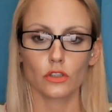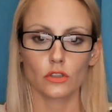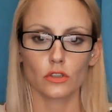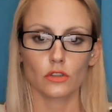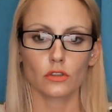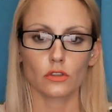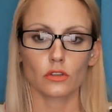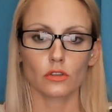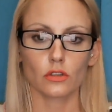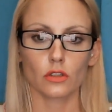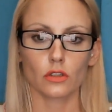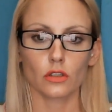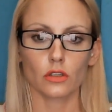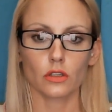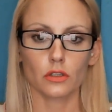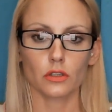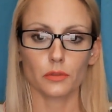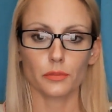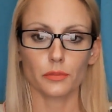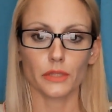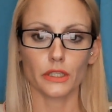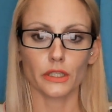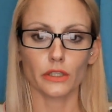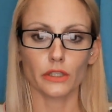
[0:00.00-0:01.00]
um,
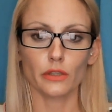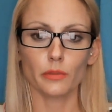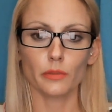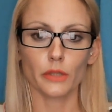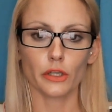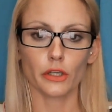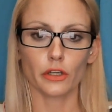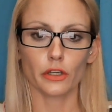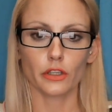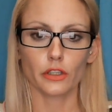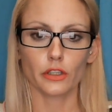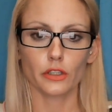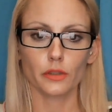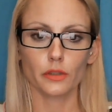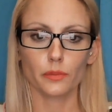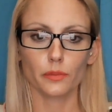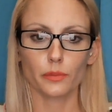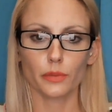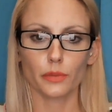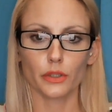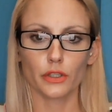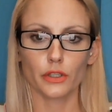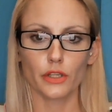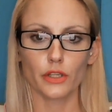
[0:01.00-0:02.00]
in America,
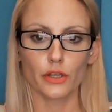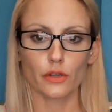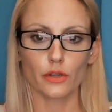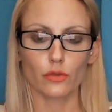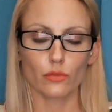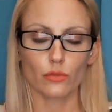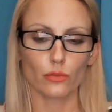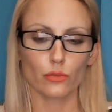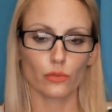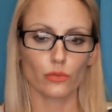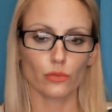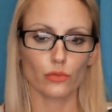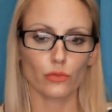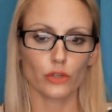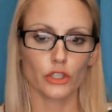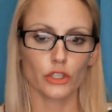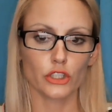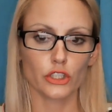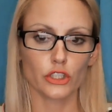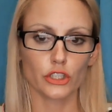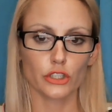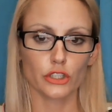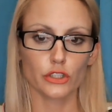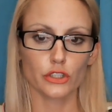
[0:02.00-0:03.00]
but that
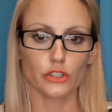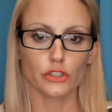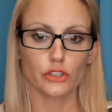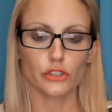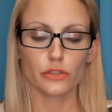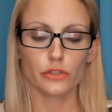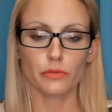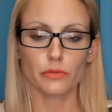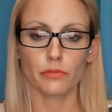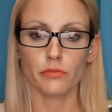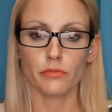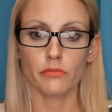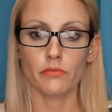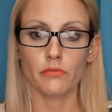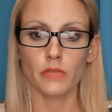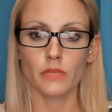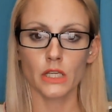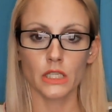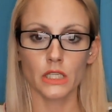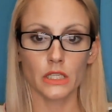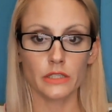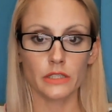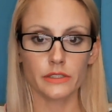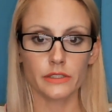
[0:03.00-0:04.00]
reaches
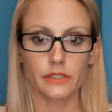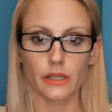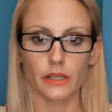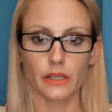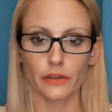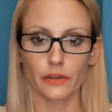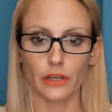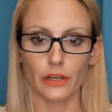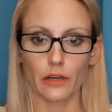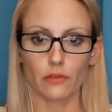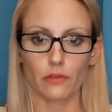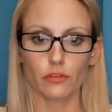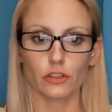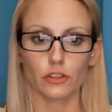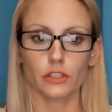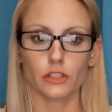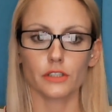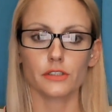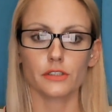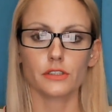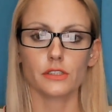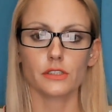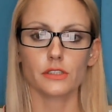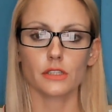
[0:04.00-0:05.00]
many South
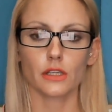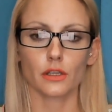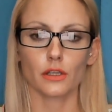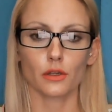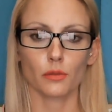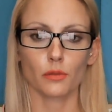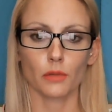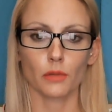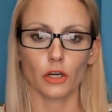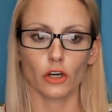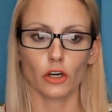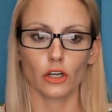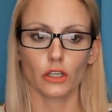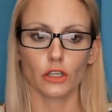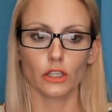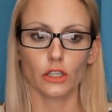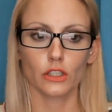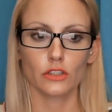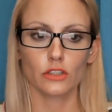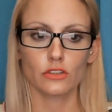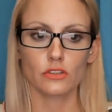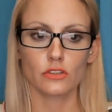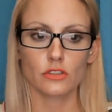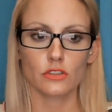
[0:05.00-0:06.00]
Africans and
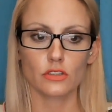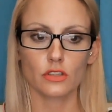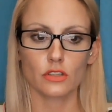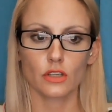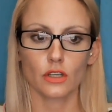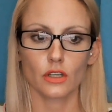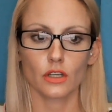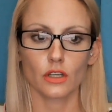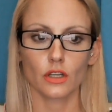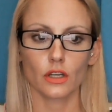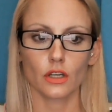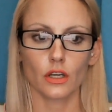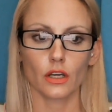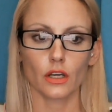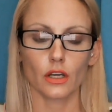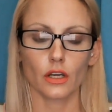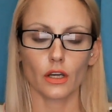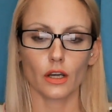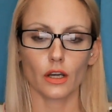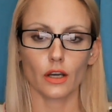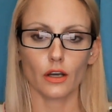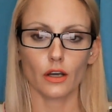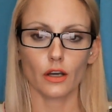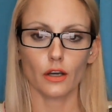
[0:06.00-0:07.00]
Americans
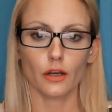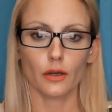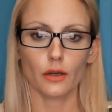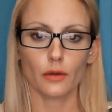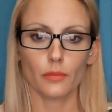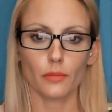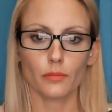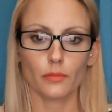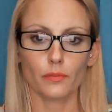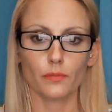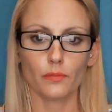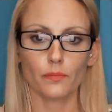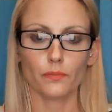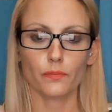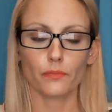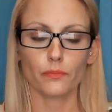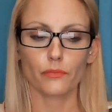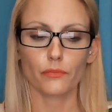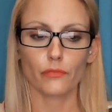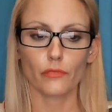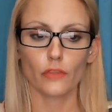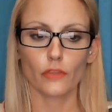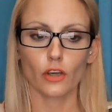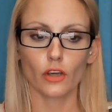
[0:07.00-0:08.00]
um,
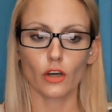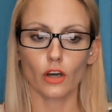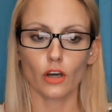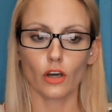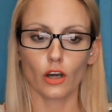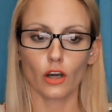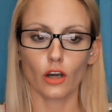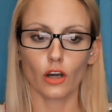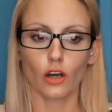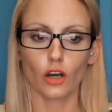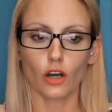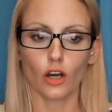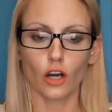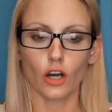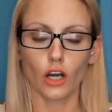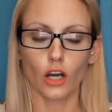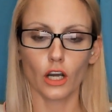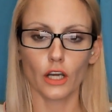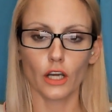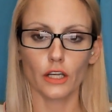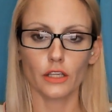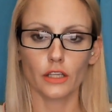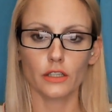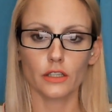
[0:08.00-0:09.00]

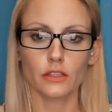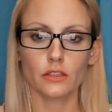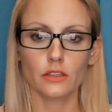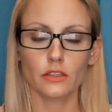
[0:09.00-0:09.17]
on